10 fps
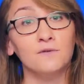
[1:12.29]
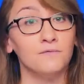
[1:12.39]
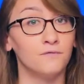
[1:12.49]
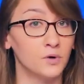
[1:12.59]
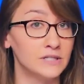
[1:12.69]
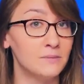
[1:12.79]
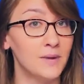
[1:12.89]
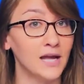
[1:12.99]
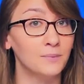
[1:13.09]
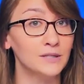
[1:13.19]
from
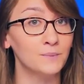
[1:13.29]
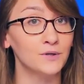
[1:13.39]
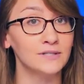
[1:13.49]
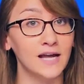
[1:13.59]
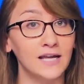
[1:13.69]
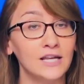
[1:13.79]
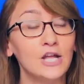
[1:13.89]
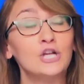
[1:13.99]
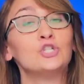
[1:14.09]
14 megabits per second